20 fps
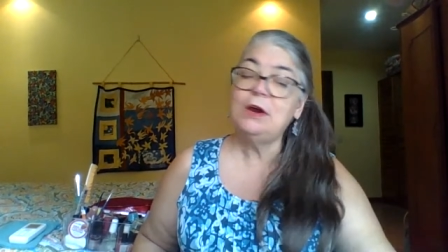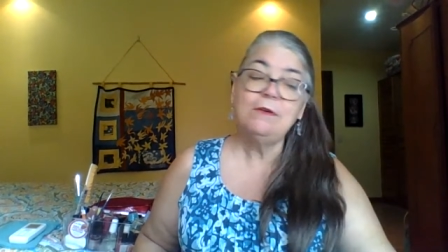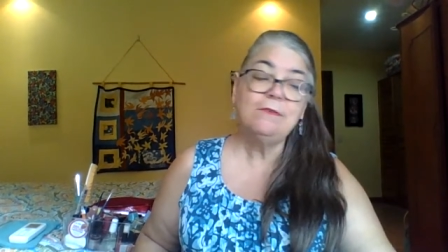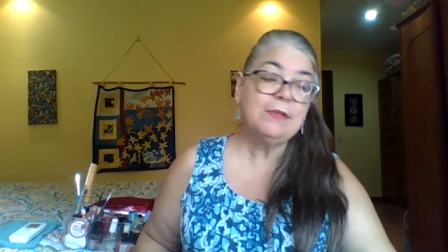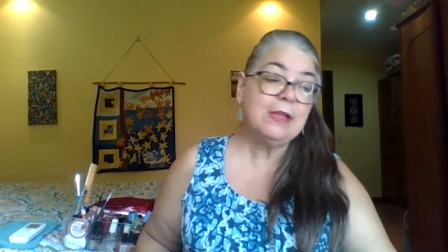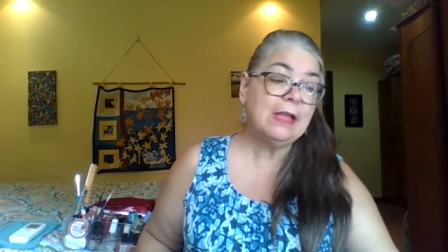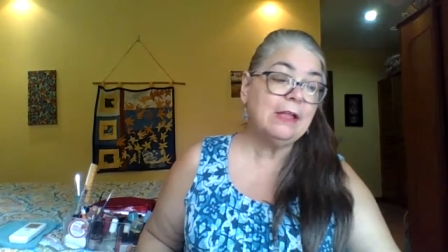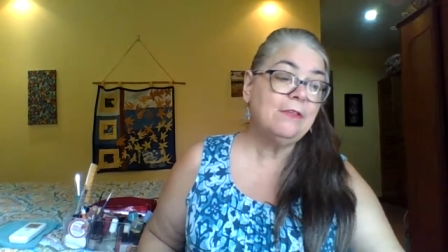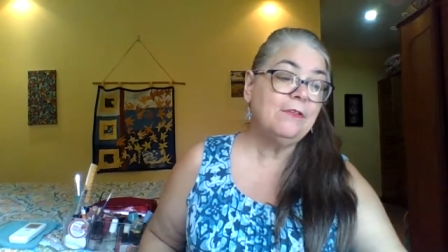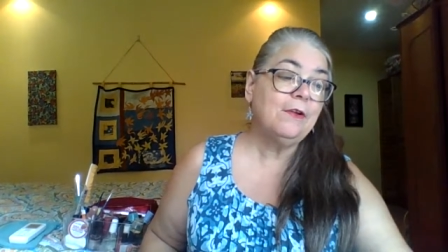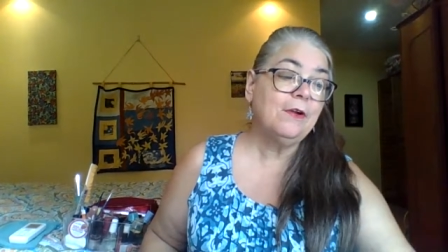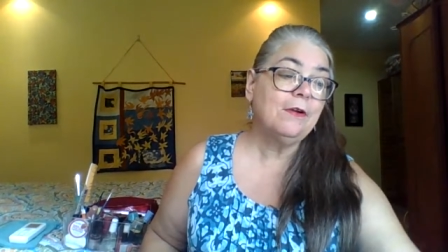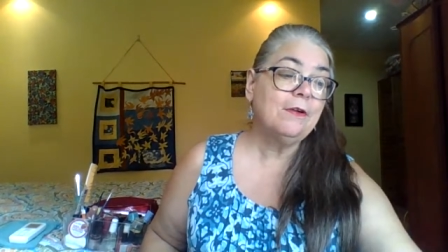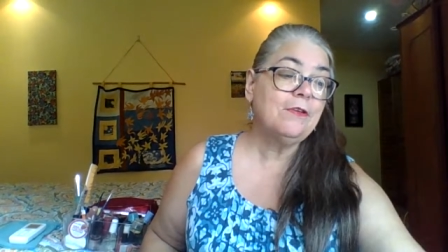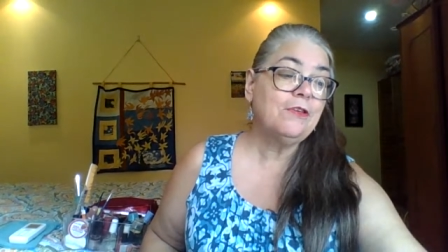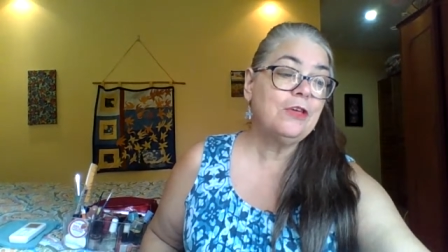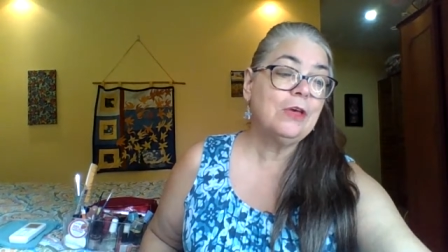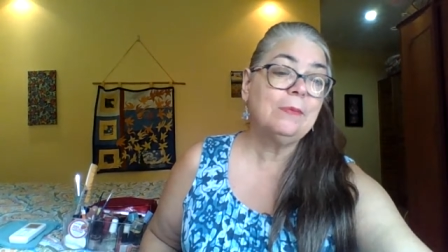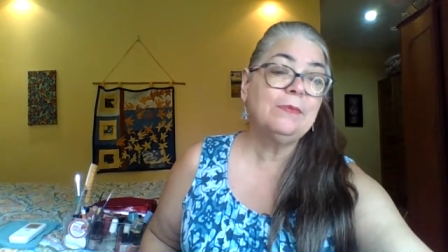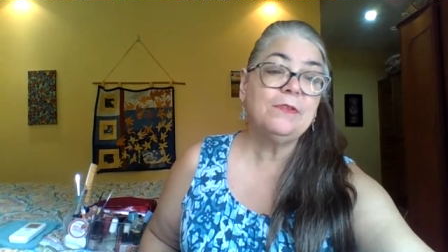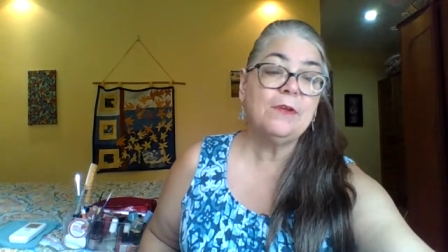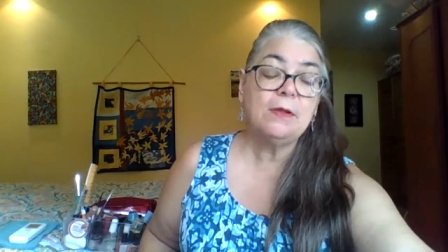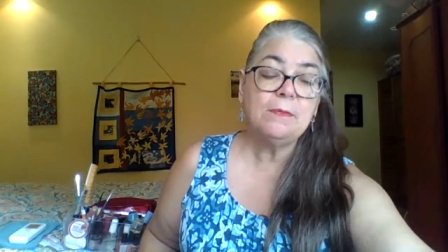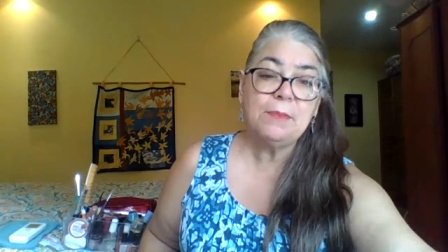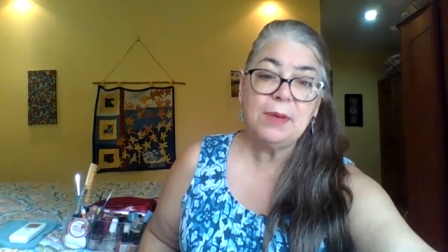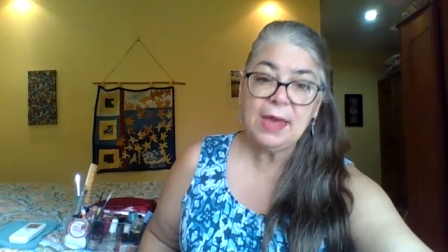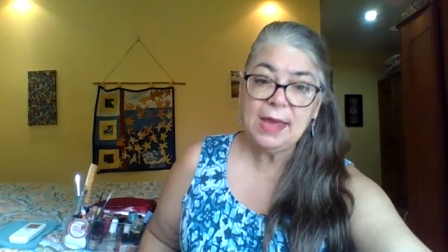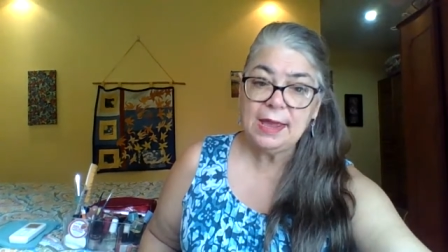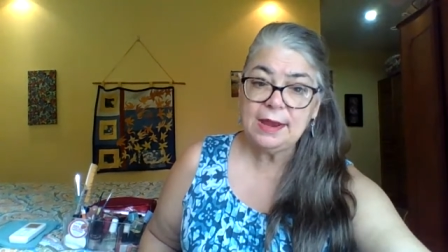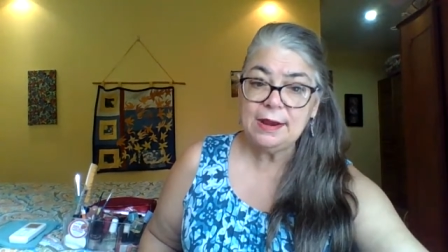served internships,
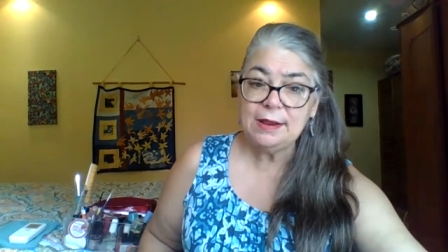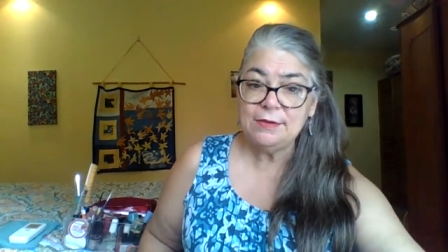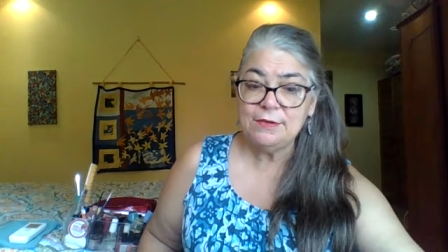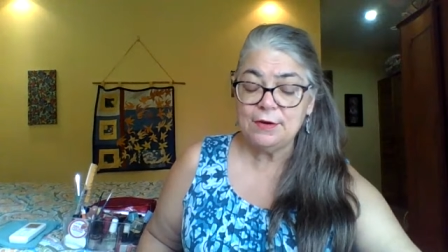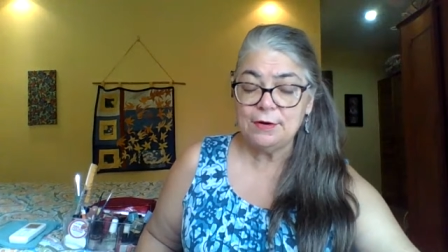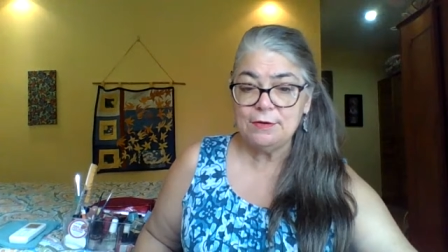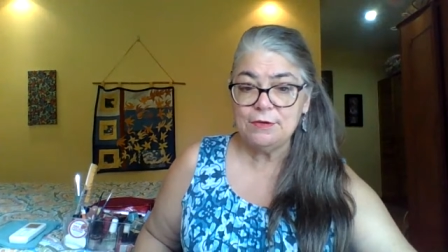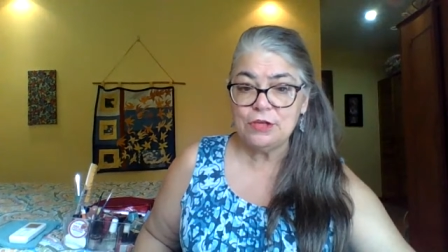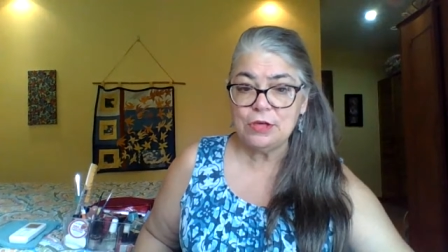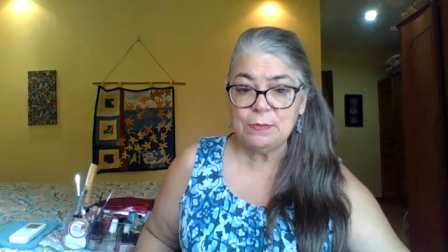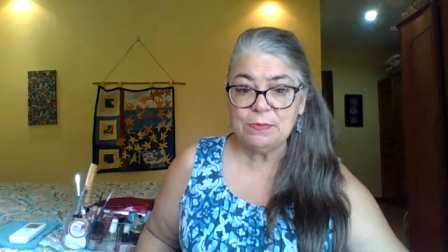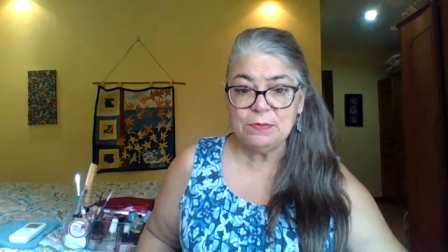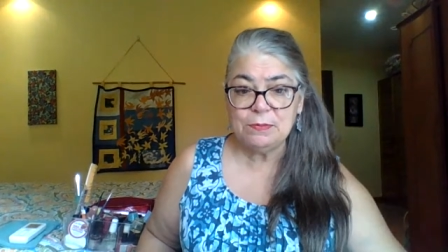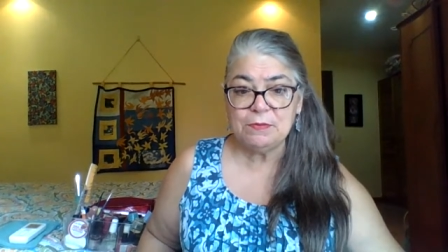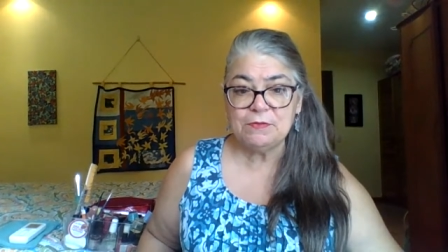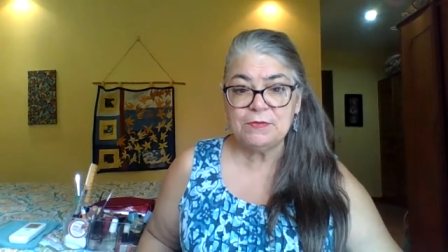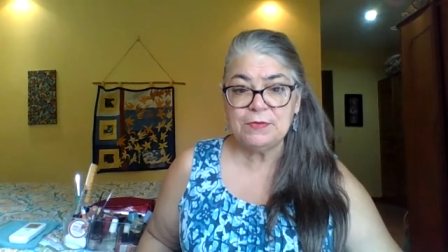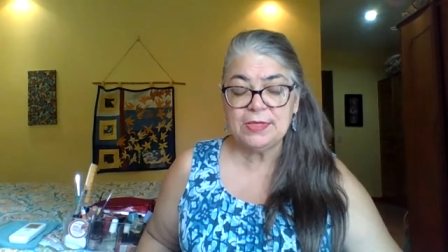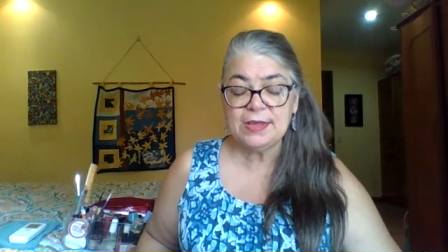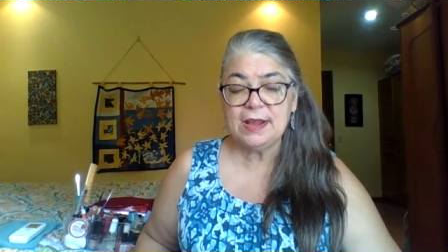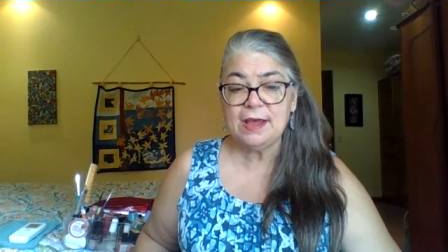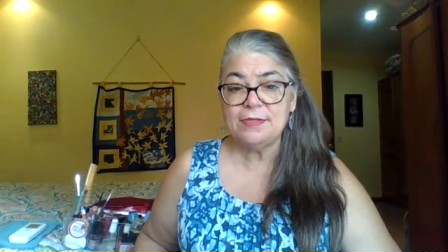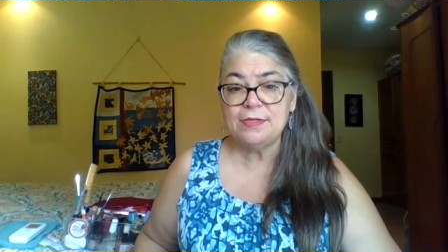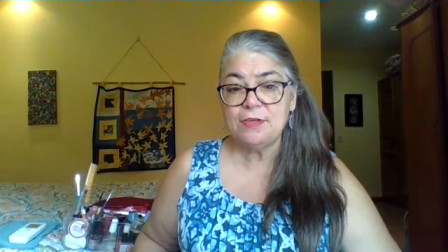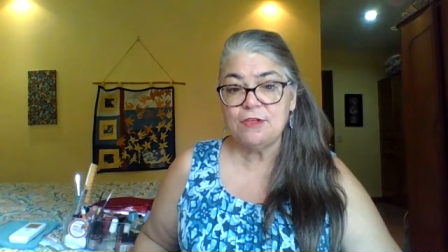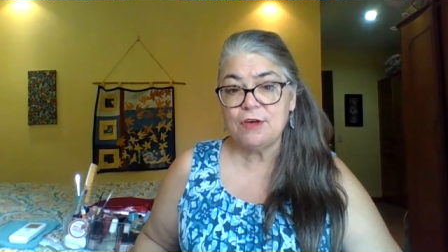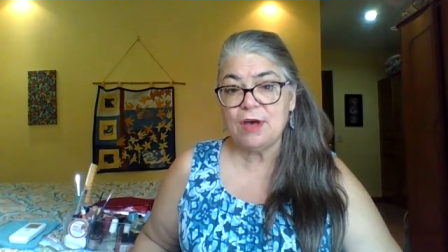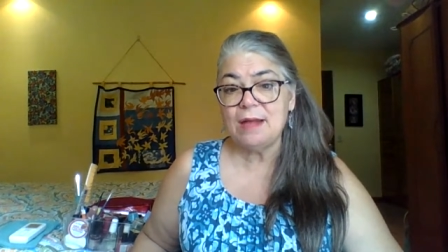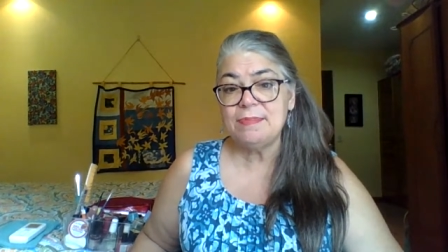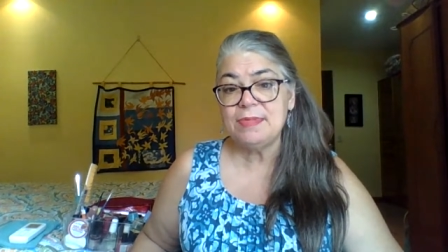unpaid internships, before they got
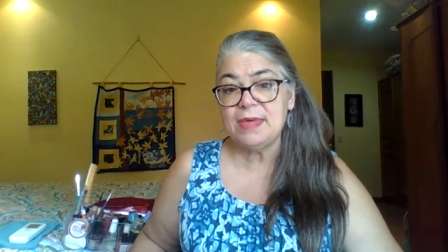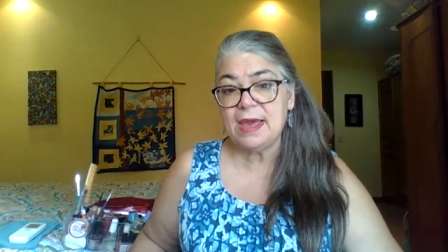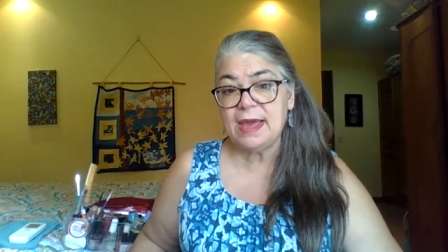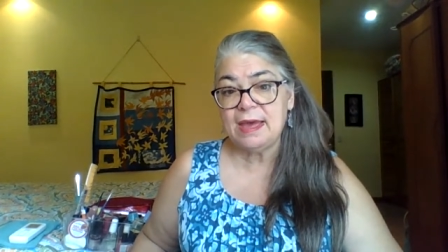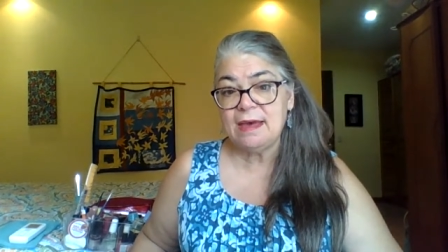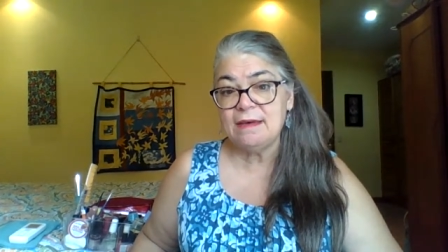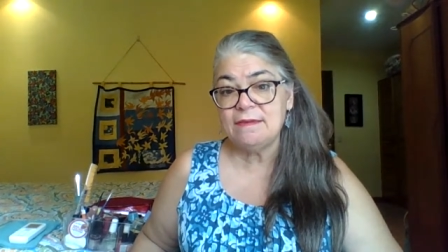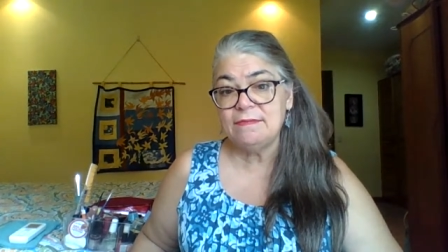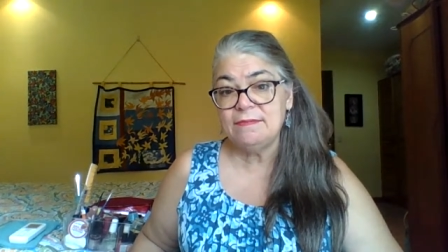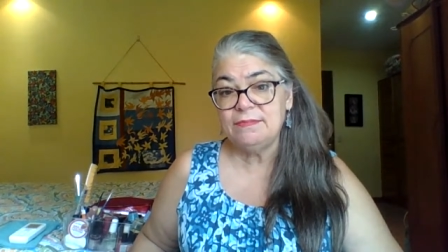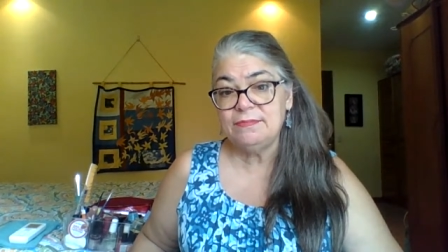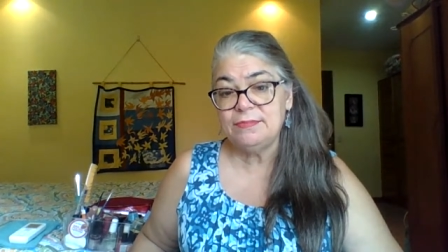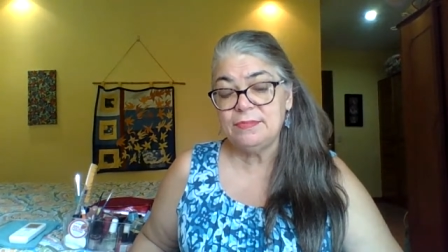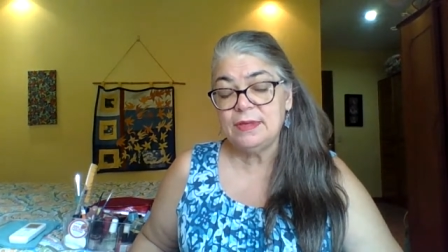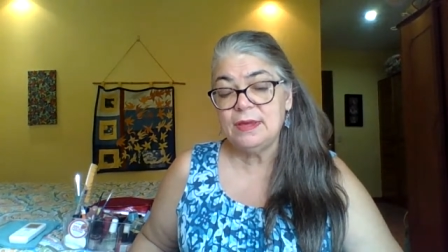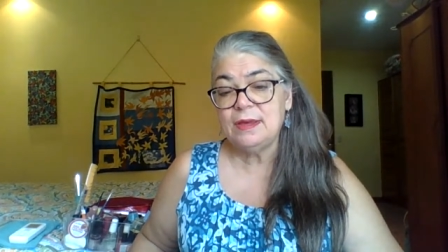the job they have,